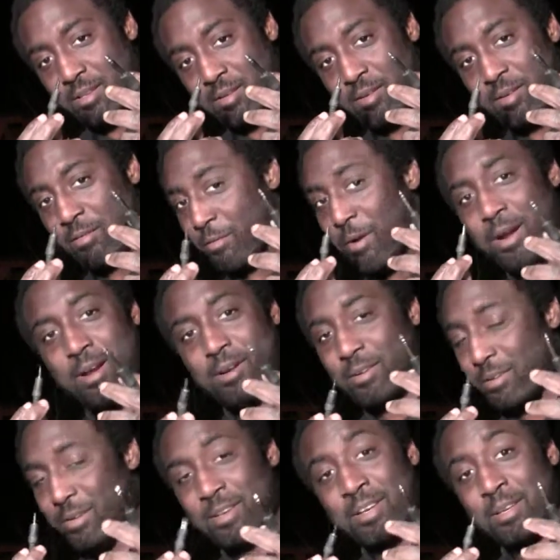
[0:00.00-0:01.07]
or
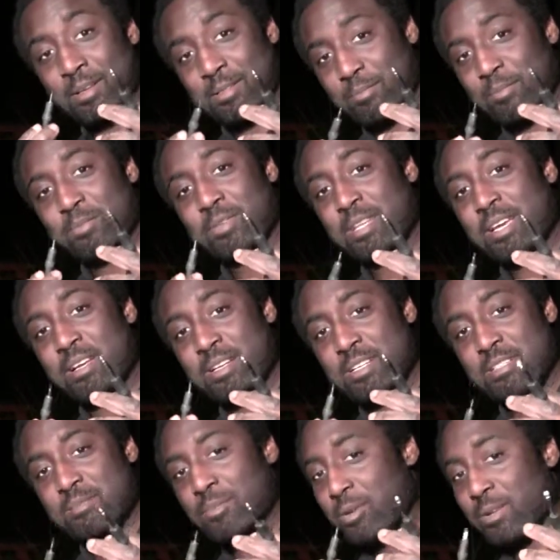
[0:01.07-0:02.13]
anything
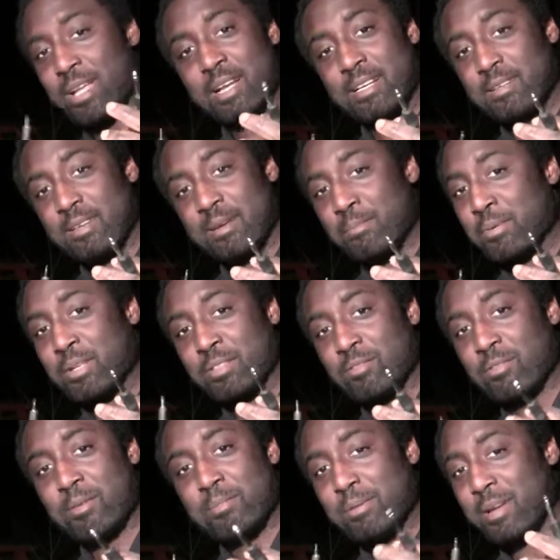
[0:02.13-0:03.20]
that's small like the
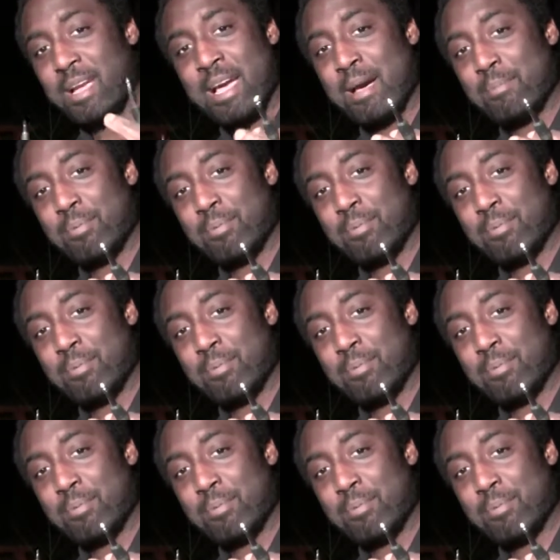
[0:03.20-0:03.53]
MP3 player,